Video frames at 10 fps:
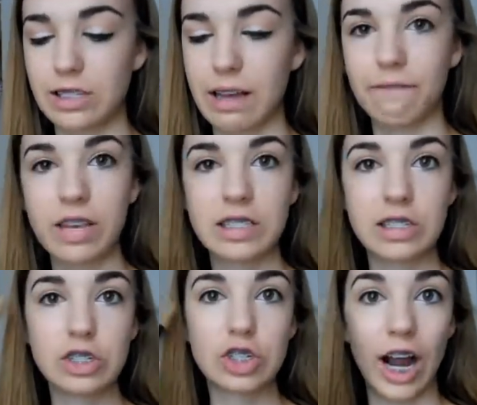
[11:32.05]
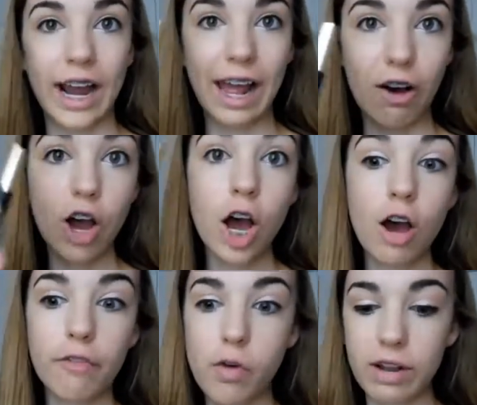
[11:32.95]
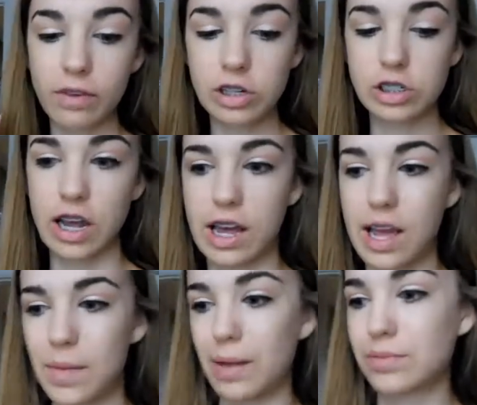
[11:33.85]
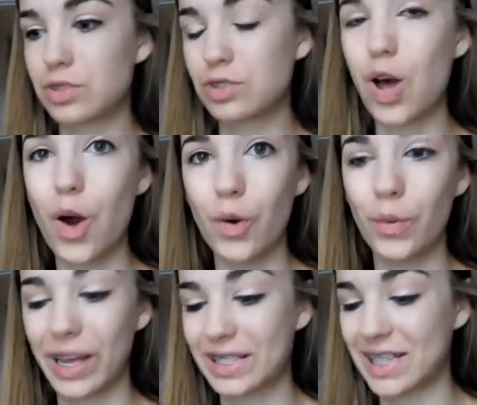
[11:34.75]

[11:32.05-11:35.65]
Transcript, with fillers: so I'm fixing to try it out for the first time, and I'm so